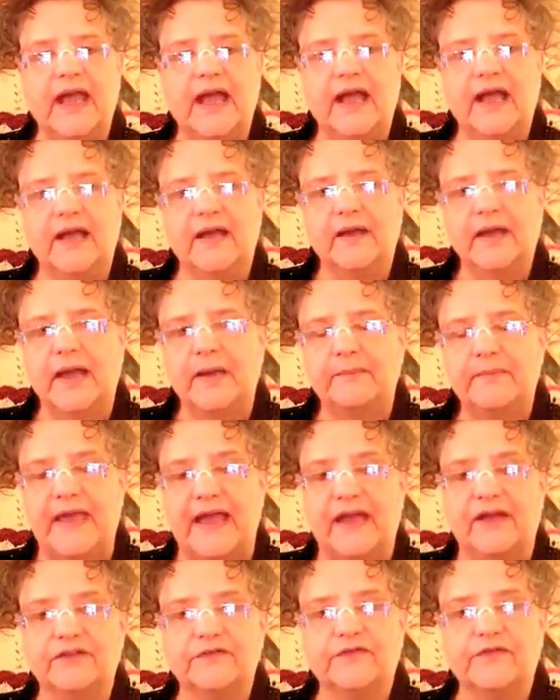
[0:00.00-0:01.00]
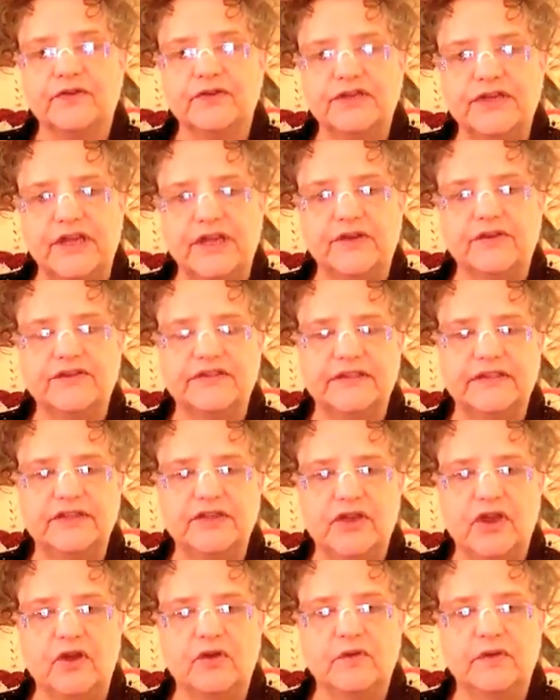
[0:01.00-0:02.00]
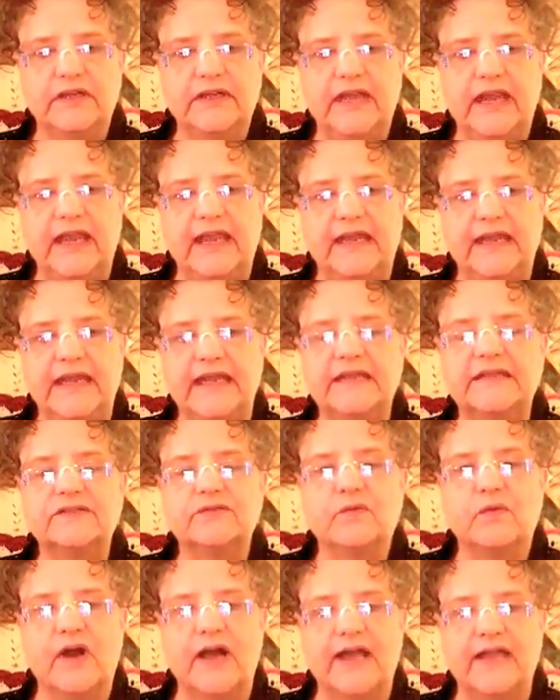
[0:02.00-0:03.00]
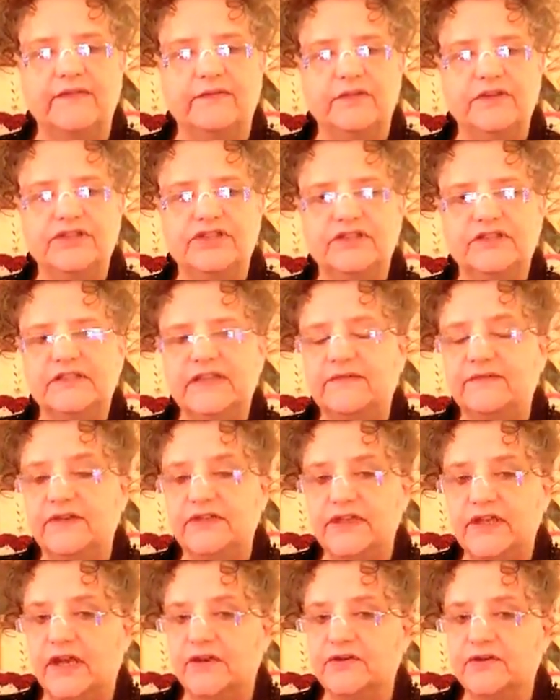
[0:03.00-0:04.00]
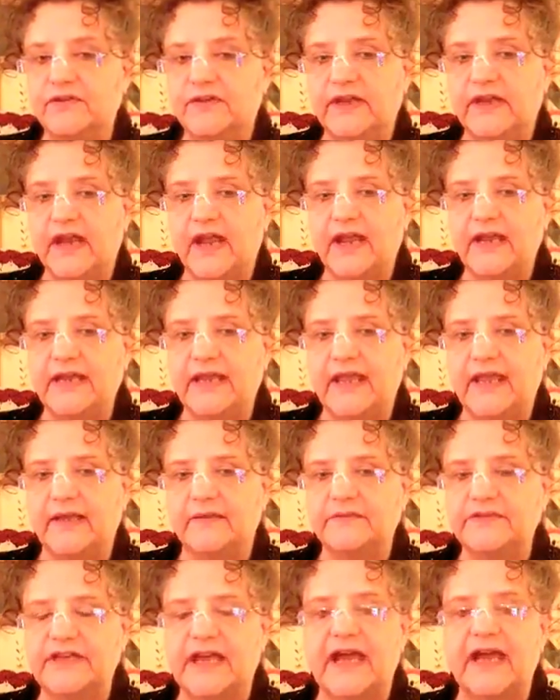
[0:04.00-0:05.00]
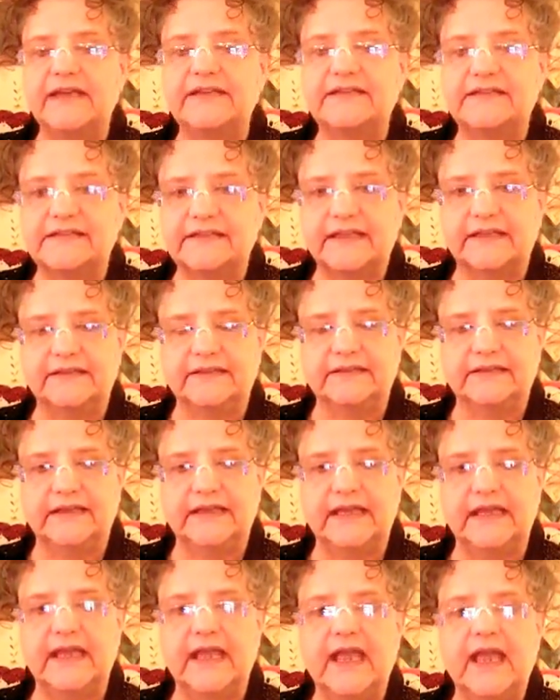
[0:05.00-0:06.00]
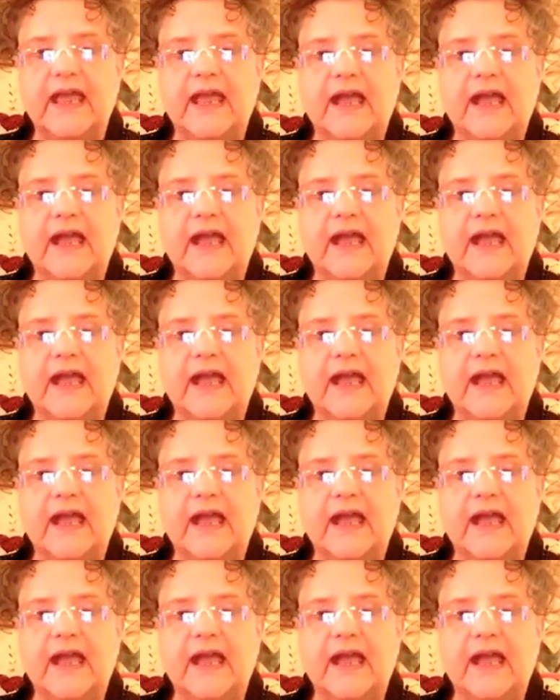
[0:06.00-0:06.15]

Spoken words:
about for years and known, and his wife, which is even younger than I am, died suddenly